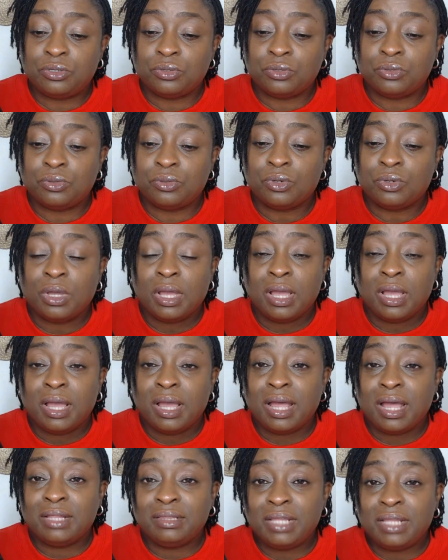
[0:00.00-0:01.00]
to.
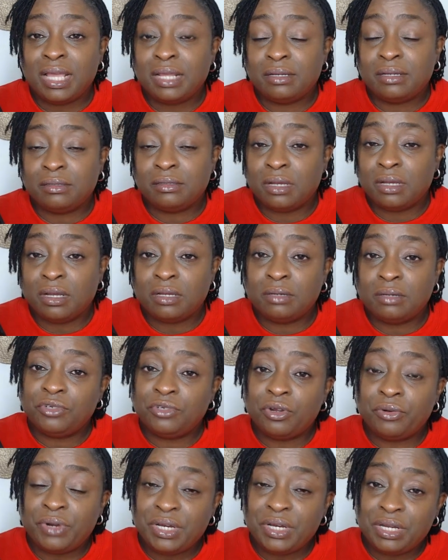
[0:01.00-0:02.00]
And then
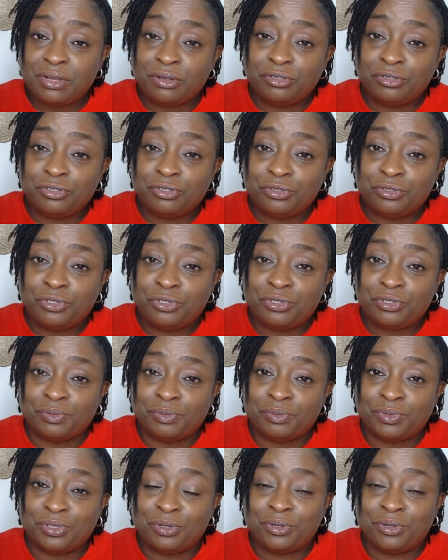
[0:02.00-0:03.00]
you're already on
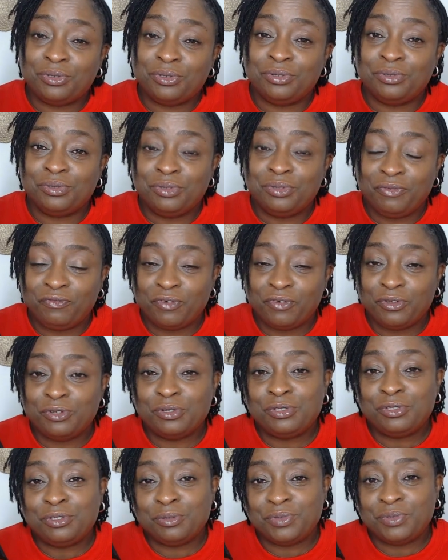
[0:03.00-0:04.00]
YouTube. So you look for
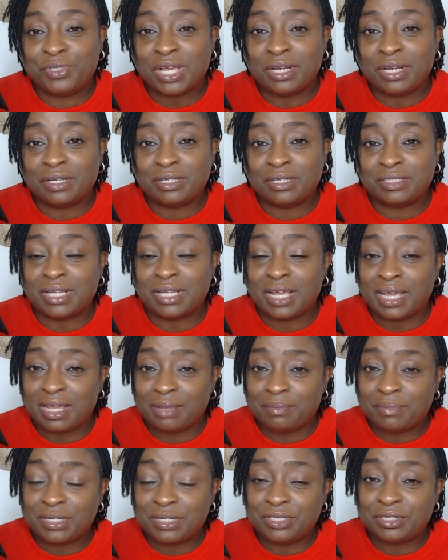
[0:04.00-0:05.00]
YouTube channels, like I
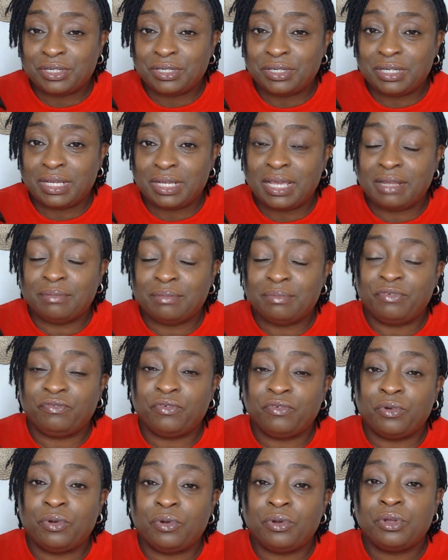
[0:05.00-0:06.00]
mentioned again
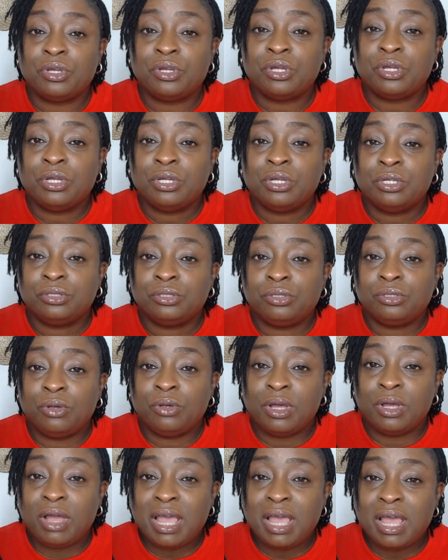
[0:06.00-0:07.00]
before.
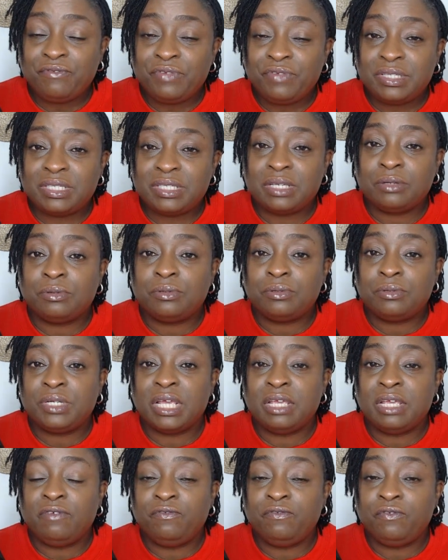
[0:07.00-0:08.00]
So every single day,
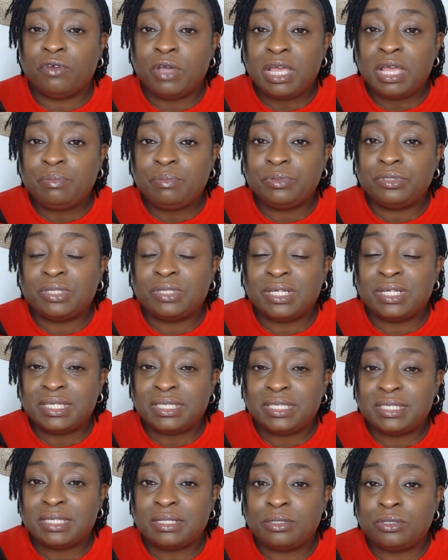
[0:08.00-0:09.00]
if you're able to
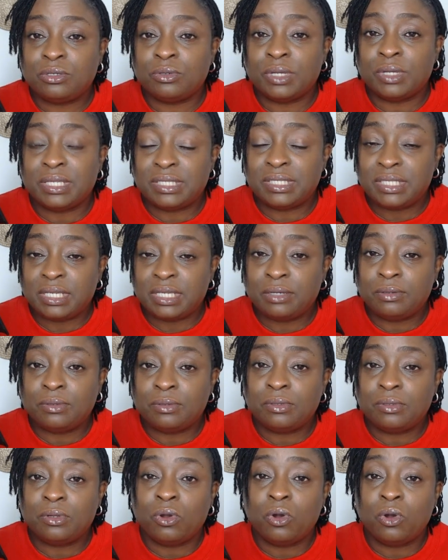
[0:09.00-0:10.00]
listen to a
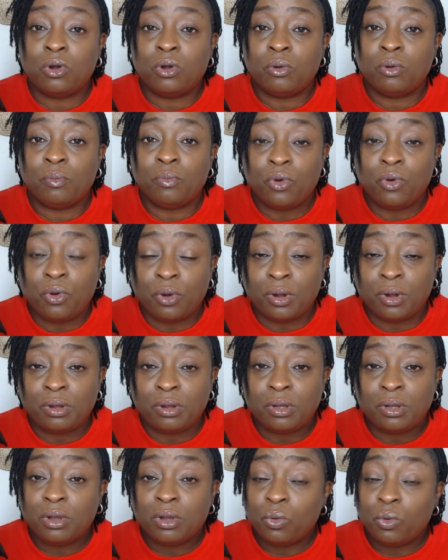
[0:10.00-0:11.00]
single or more,
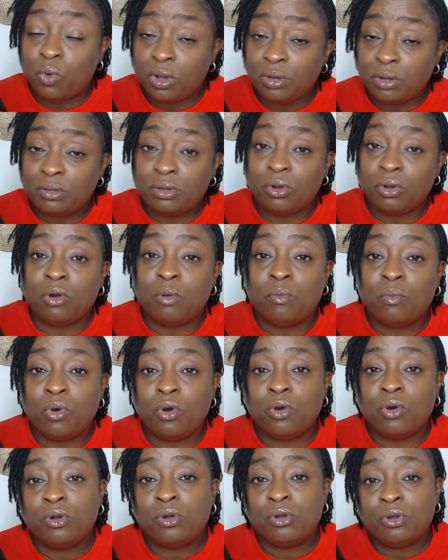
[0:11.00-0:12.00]
one or
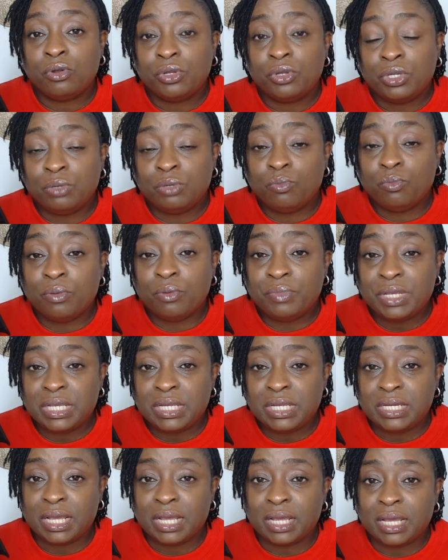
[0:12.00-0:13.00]
more Igbo
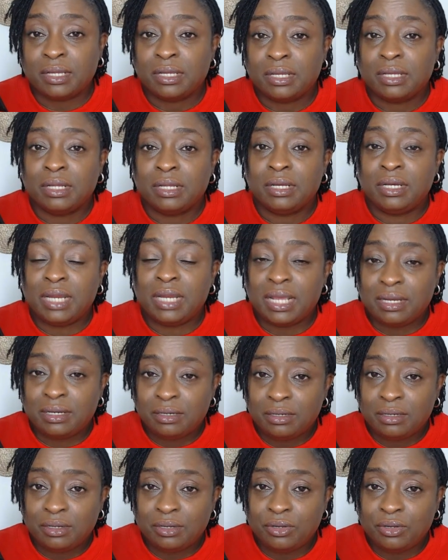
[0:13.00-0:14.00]
media,
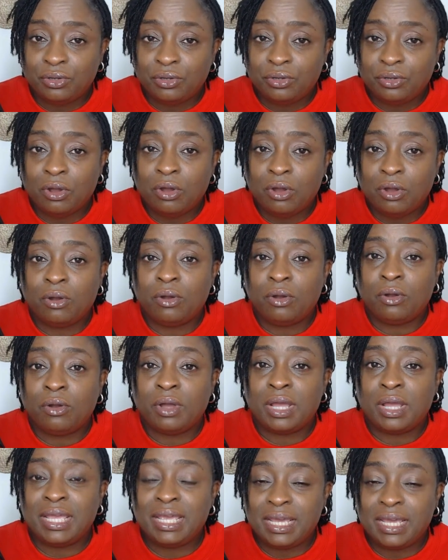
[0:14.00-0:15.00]
then your
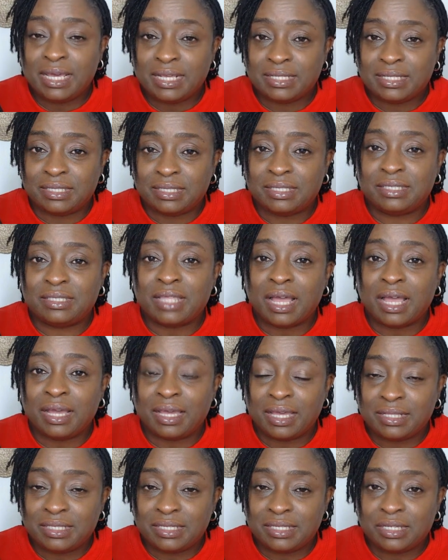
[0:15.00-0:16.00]
ears start
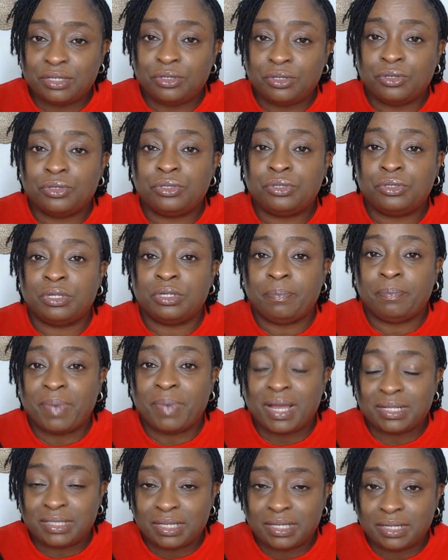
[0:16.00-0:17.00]
getting used to the
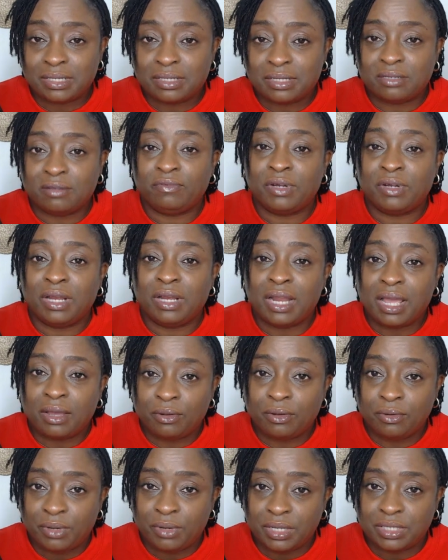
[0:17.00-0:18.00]
patterns of the
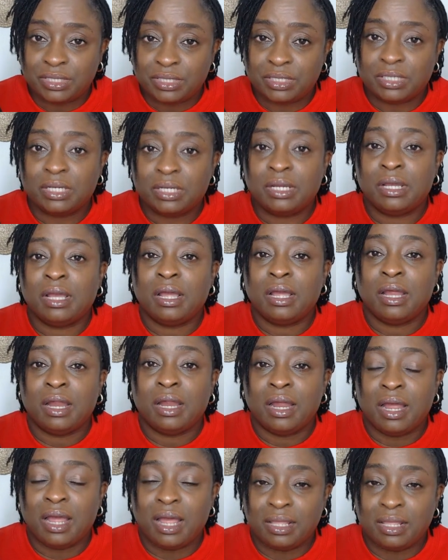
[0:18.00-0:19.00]
language.
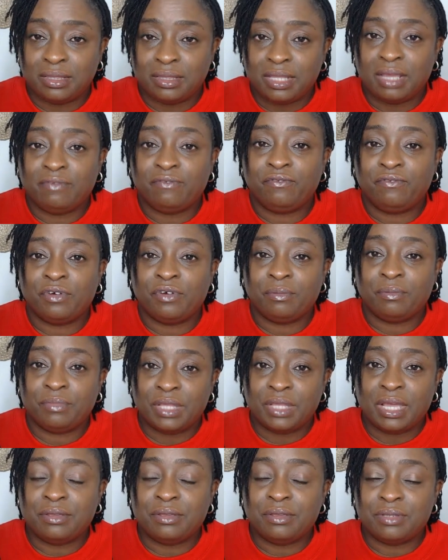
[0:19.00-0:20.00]
And then from
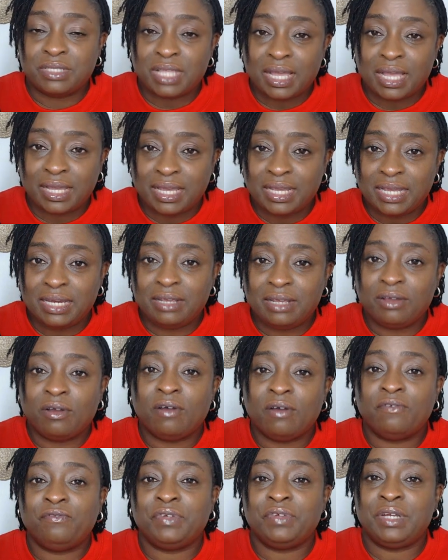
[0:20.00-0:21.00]
there, you start gaining
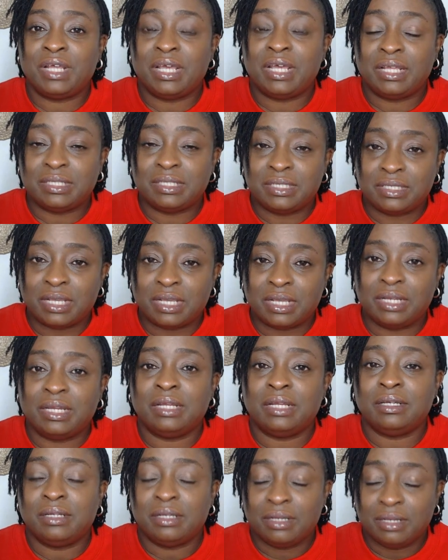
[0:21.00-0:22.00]
confidence and
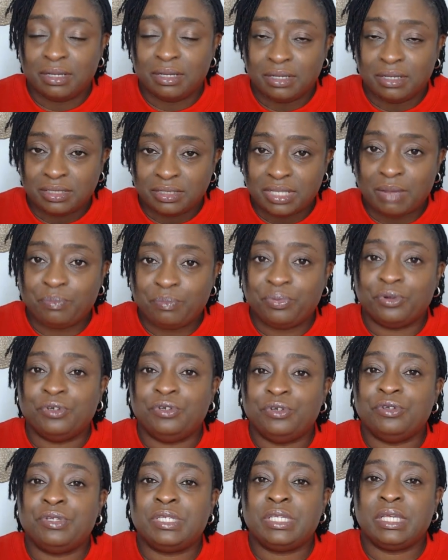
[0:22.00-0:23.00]
then start
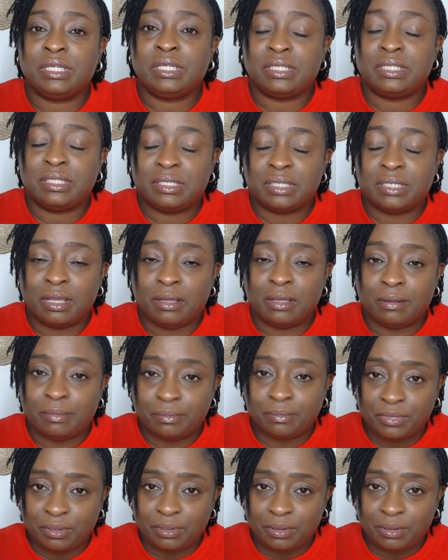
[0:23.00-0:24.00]
producing
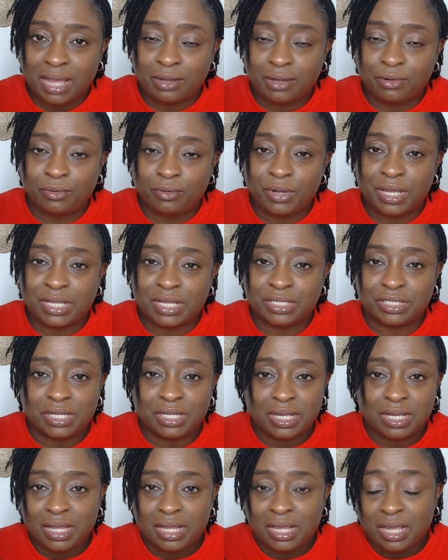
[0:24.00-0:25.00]
the language.
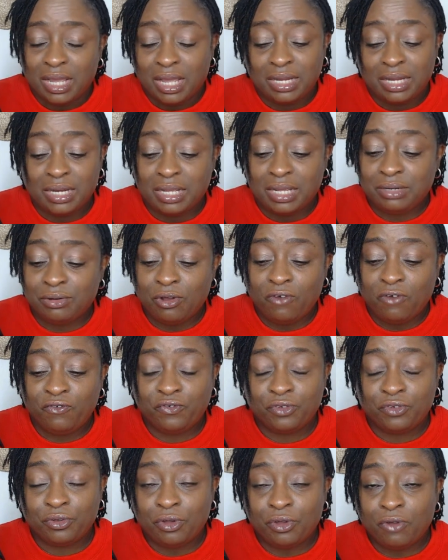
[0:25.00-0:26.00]
And then
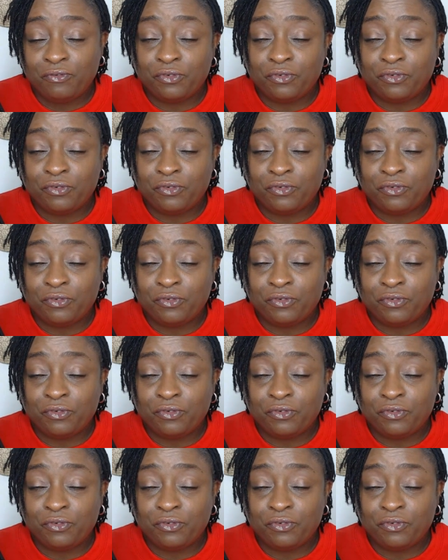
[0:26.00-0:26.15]
off you